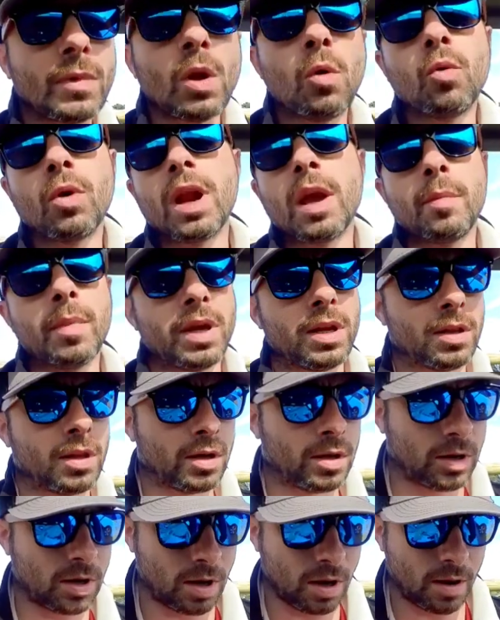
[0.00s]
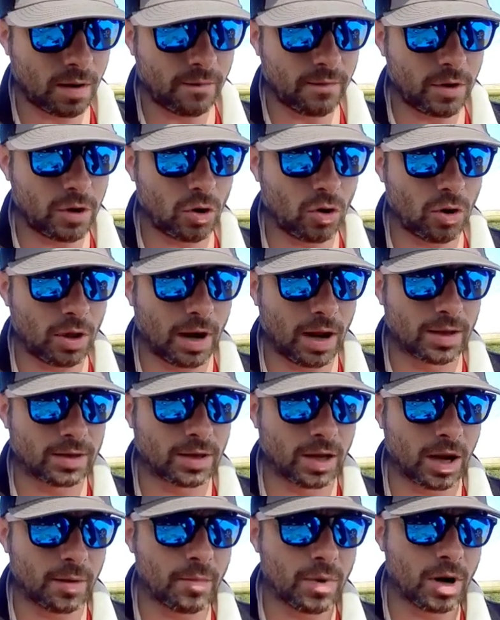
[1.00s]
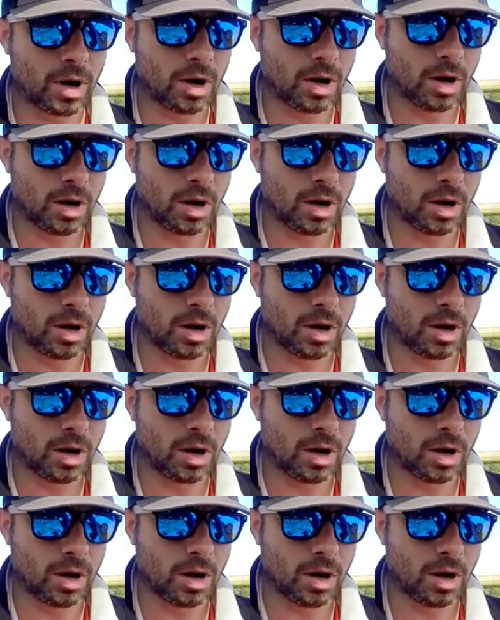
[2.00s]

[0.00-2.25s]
when I made that video last time,